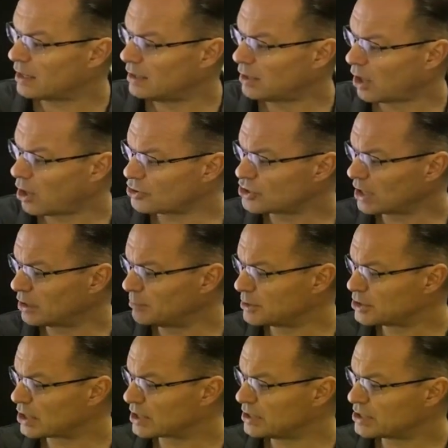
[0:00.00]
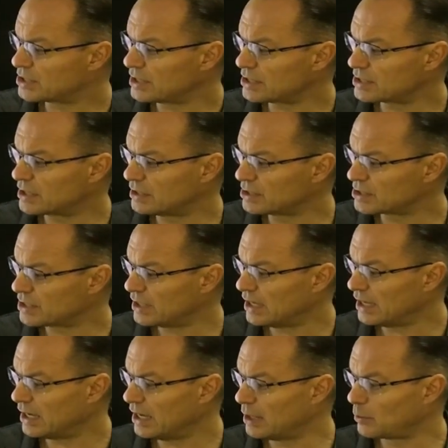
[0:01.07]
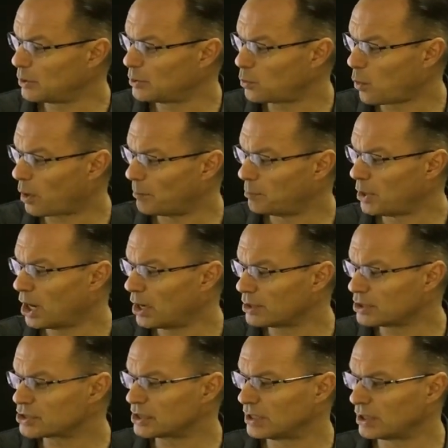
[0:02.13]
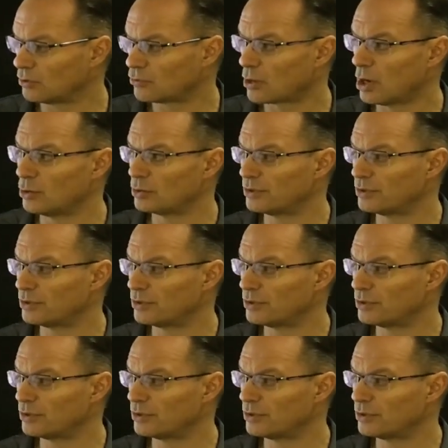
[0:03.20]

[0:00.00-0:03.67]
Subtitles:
large element of consistency here with one putt that's a little rogue.